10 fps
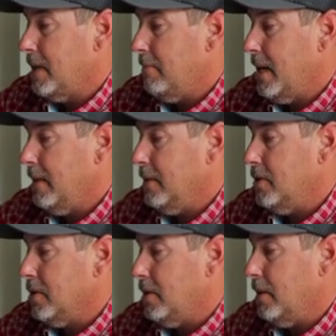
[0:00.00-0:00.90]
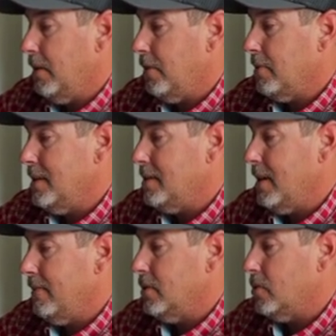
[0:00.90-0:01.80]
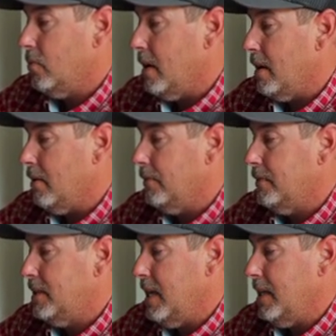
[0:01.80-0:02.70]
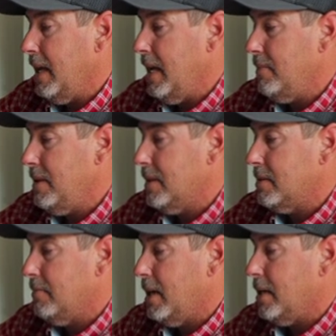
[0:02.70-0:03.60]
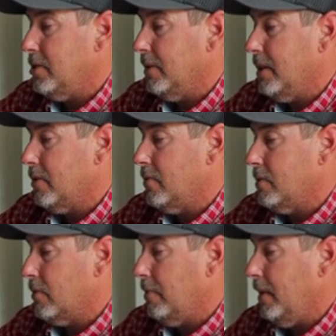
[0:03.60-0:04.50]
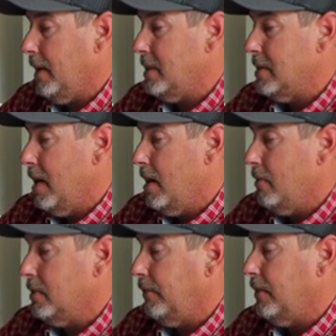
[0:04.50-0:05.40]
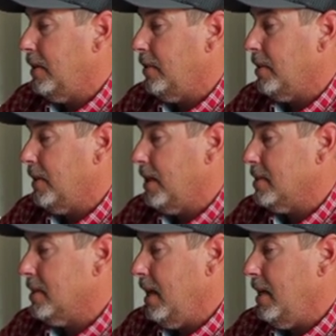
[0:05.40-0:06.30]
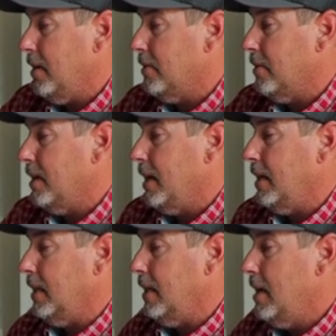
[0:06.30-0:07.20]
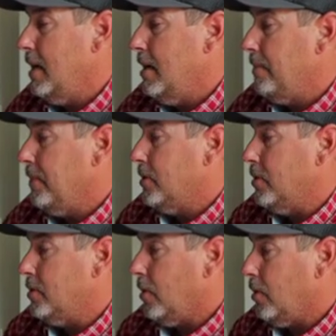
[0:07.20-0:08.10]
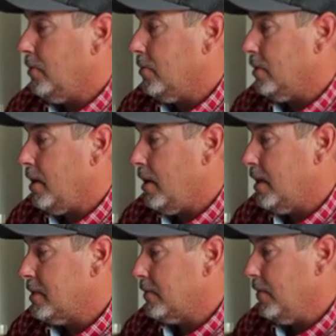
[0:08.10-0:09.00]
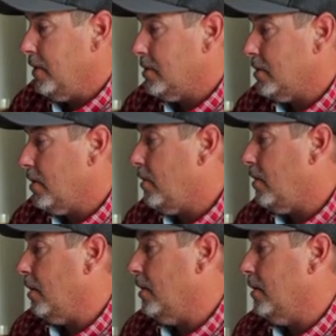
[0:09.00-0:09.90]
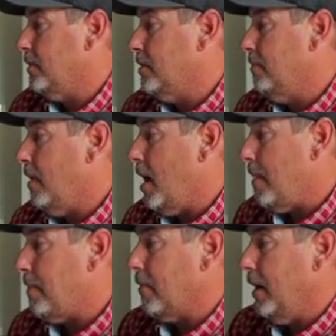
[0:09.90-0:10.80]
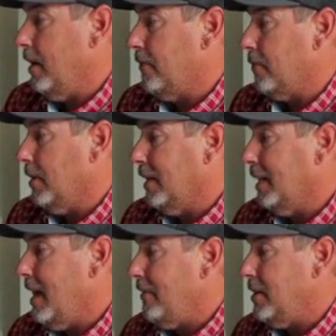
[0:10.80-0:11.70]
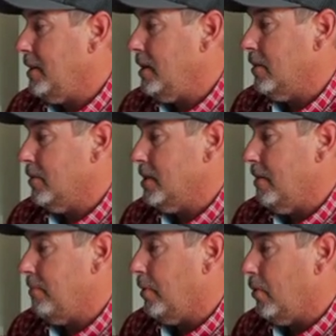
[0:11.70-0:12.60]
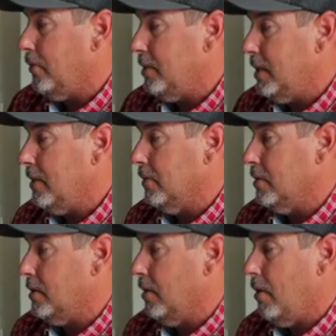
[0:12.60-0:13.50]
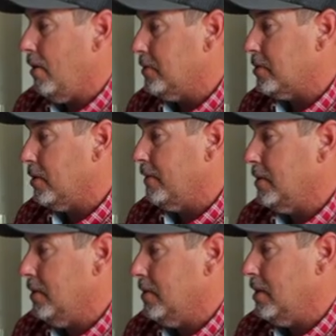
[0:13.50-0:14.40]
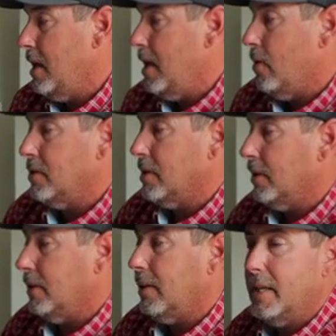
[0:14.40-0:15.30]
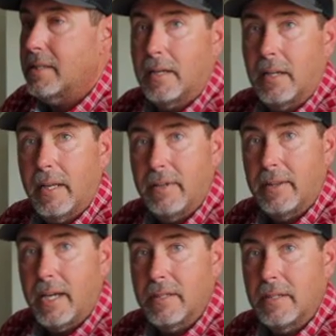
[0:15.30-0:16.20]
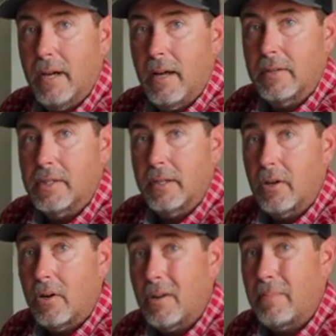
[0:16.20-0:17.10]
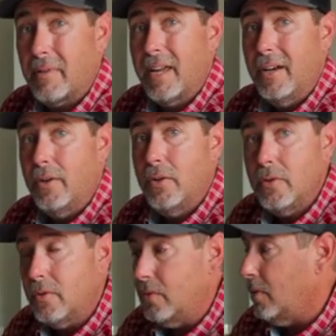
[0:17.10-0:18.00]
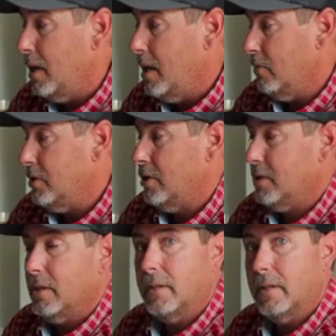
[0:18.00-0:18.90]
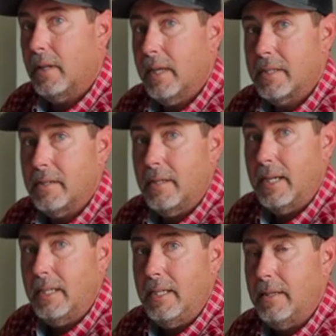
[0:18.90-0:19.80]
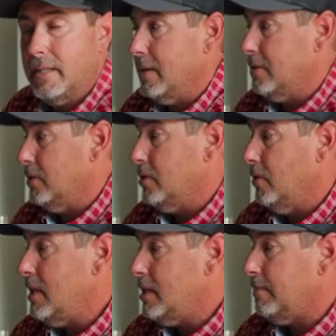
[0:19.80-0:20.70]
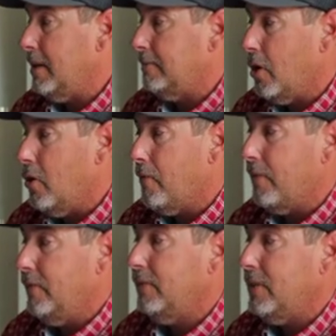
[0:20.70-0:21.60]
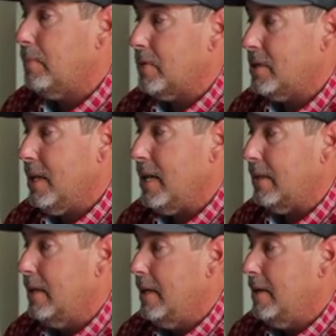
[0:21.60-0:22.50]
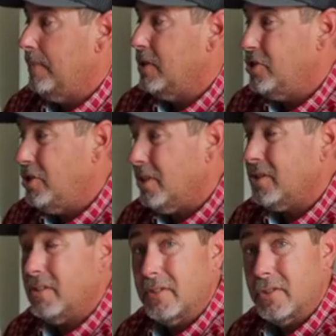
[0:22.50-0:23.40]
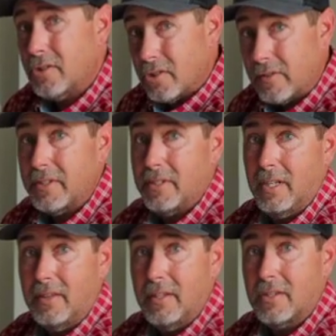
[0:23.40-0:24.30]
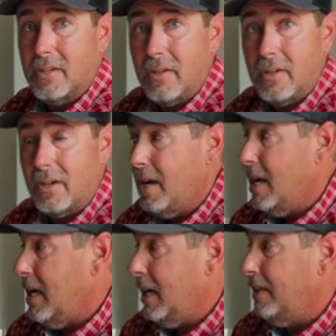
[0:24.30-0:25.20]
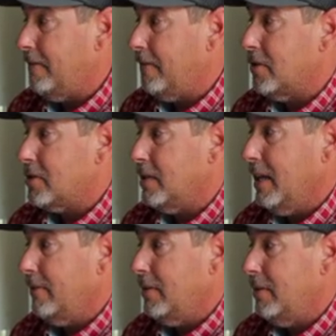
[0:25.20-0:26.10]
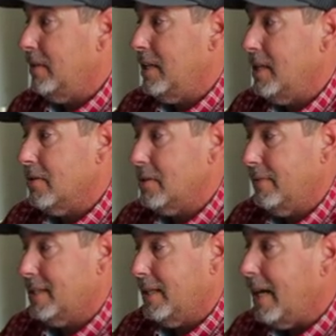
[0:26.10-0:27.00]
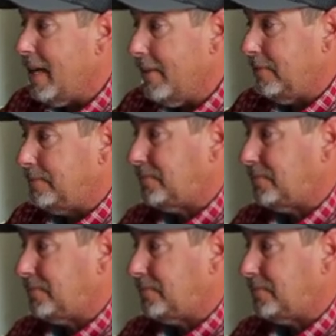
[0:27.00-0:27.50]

Mileage on 3/7/12, date ABS modulator was replaced, was 53,890. The total cost for this car to operate for 11 years at both dealers on all the services was a little less than $11,000. And the car brand new was just a little less than $19,000. So he spent over 50% just on servicing this car in the first 11 years of its life.